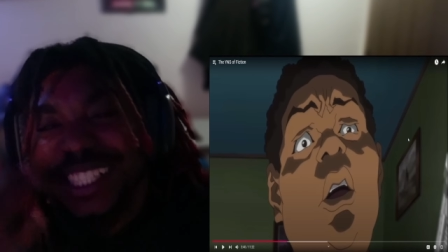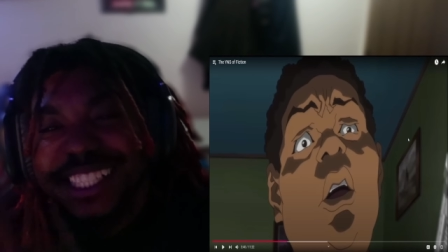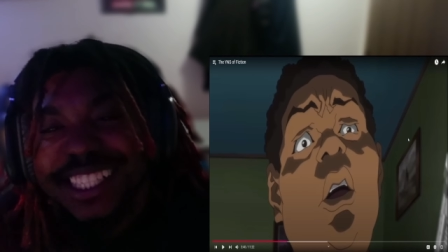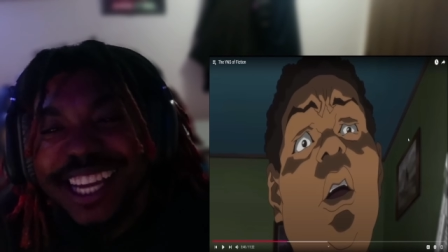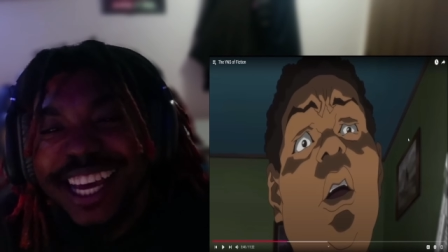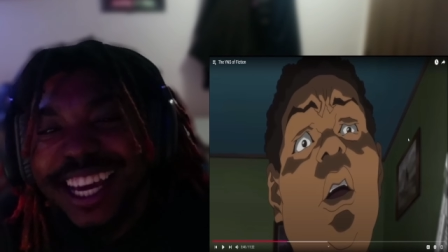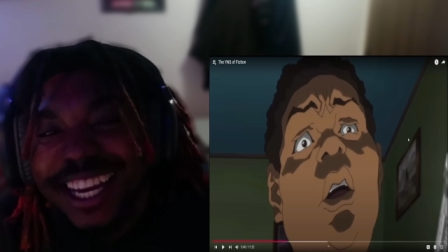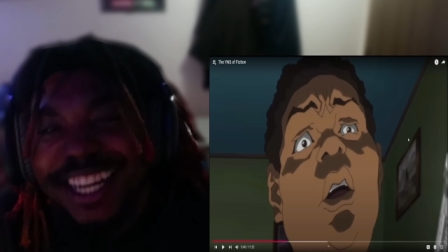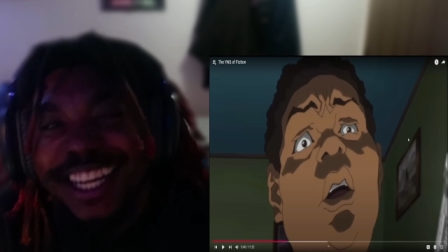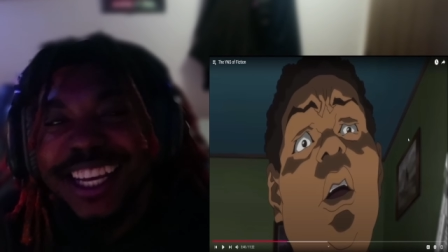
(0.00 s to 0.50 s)

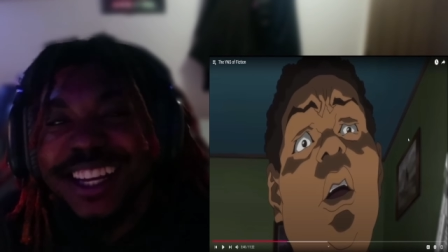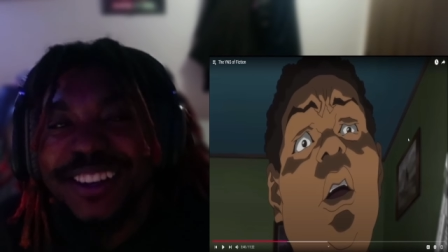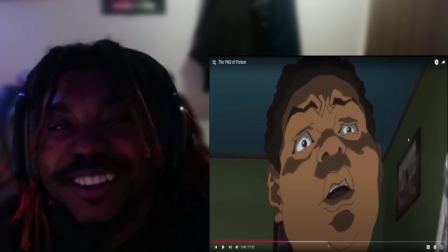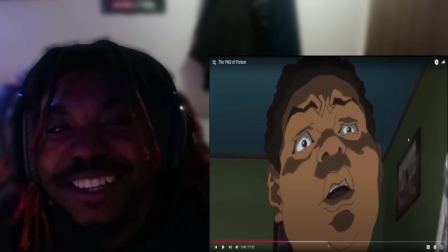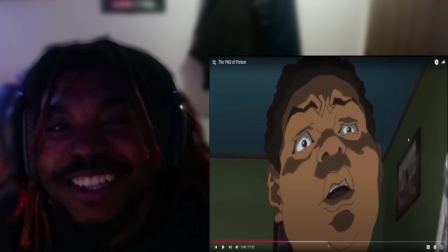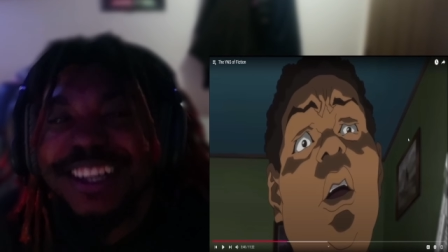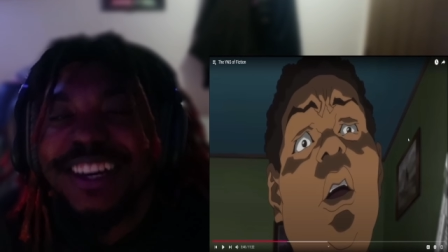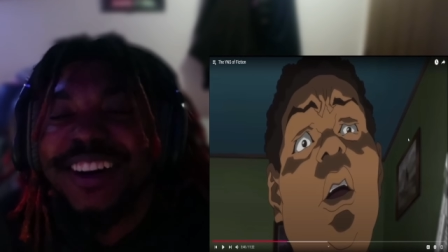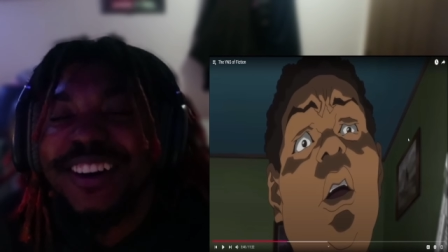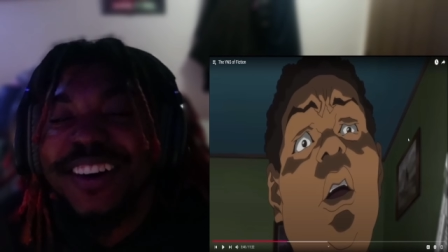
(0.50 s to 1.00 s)
let
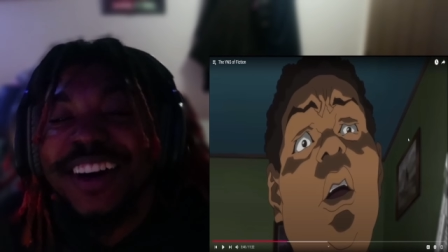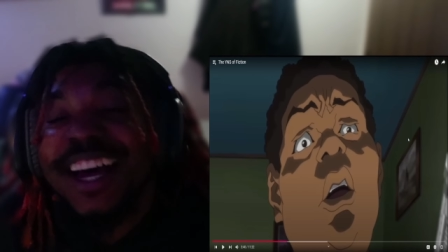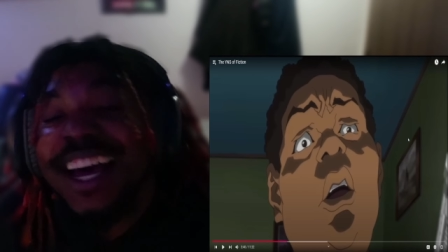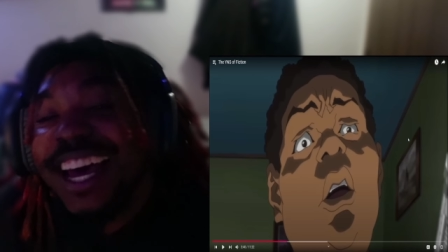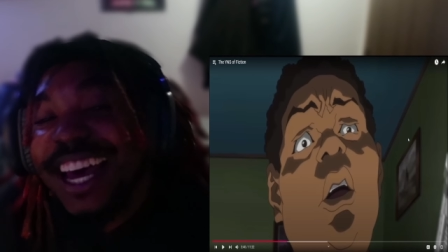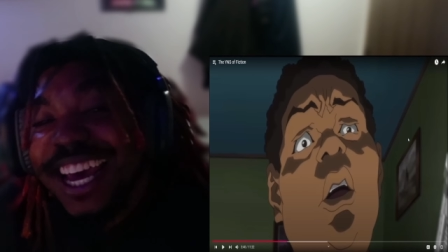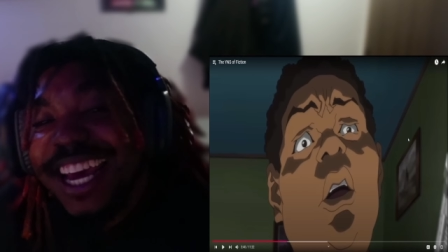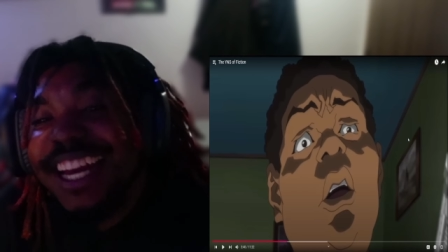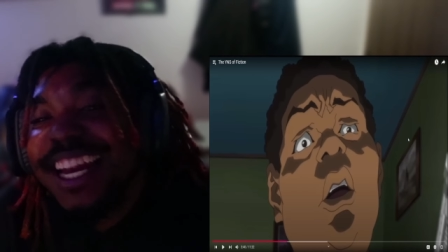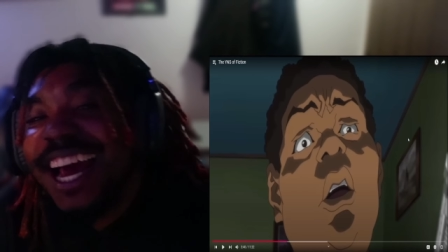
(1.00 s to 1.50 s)
him go.
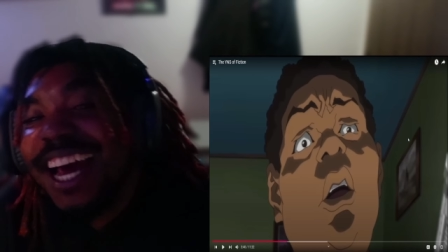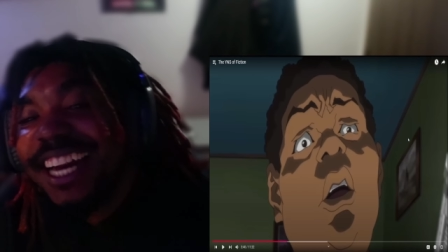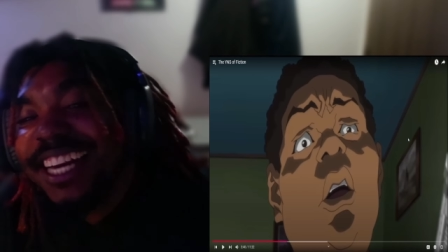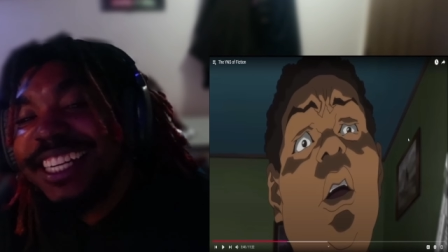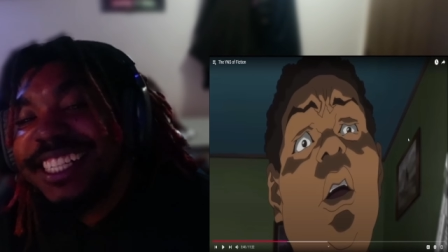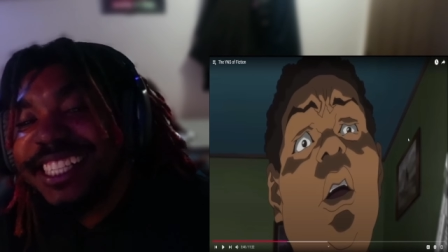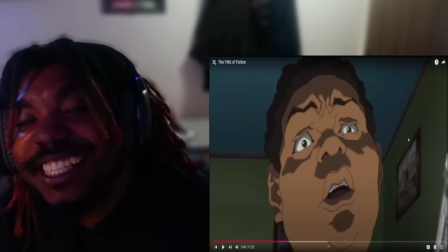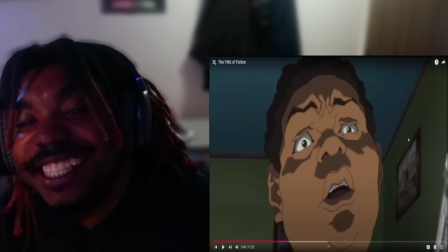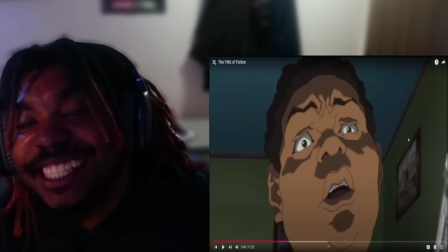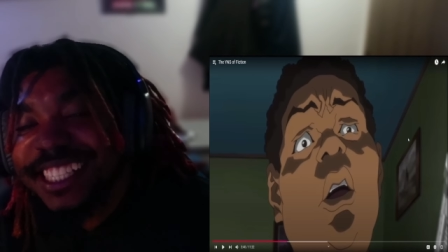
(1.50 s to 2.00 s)
He not in
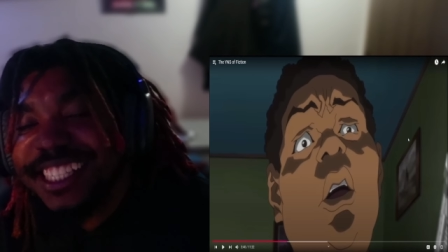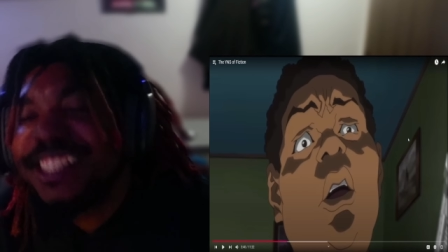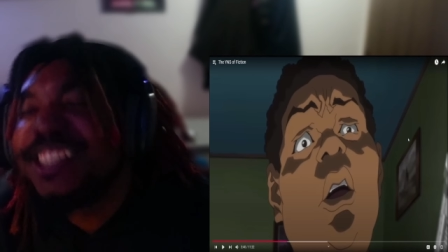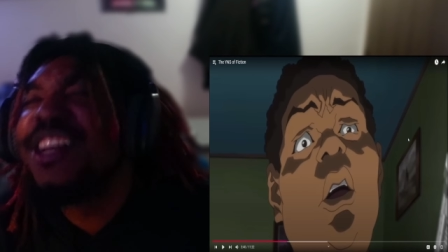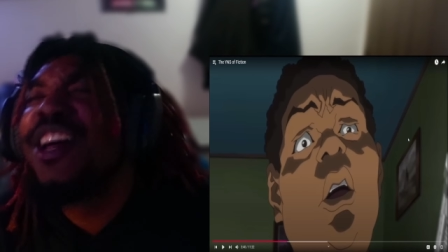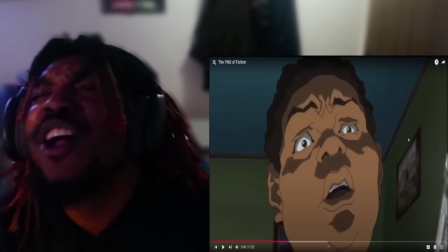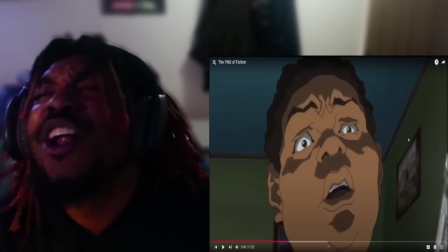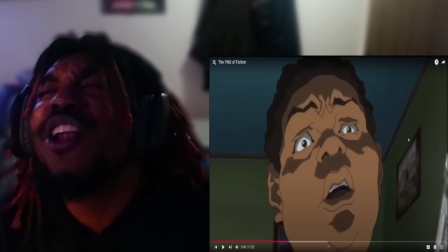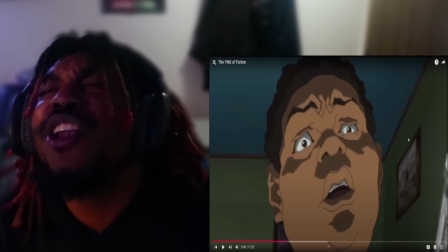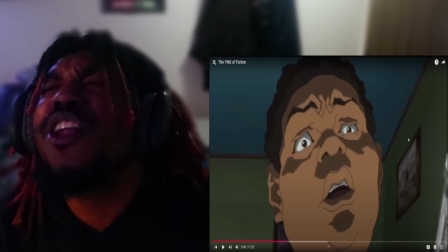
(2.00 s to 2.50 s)
the system.
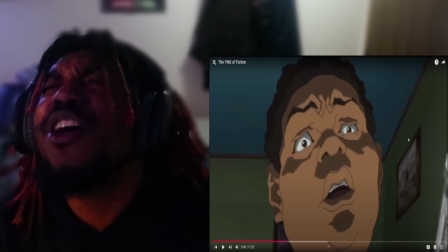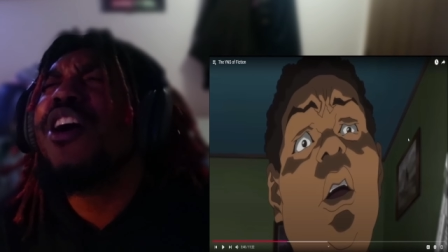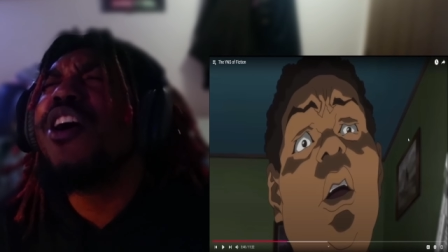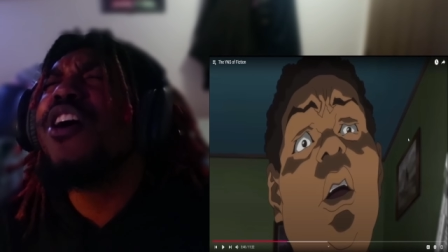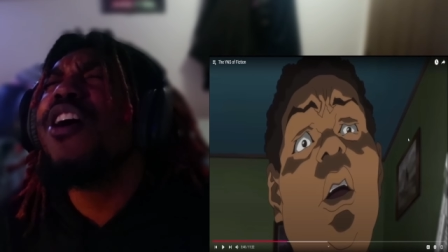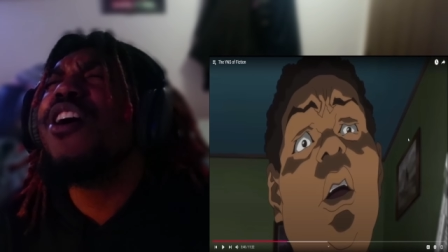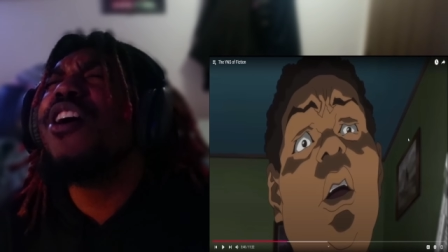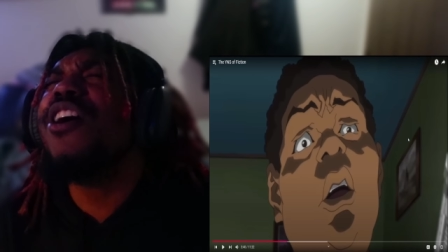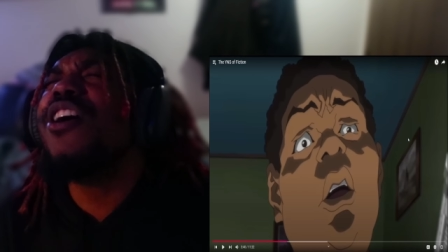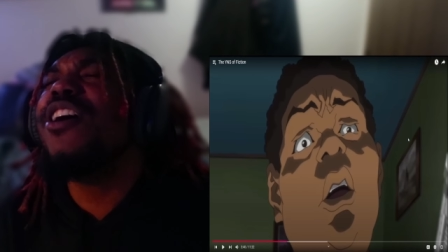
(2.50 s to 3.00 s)

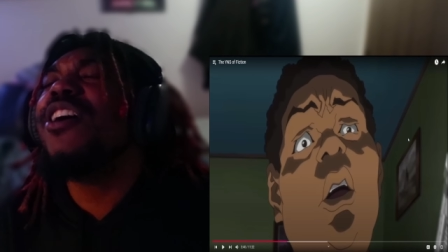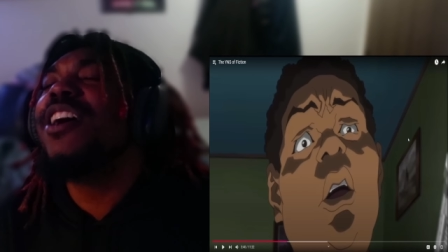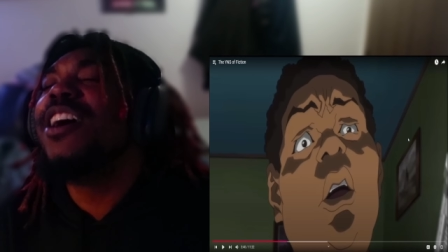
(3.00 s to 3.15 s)
Oh,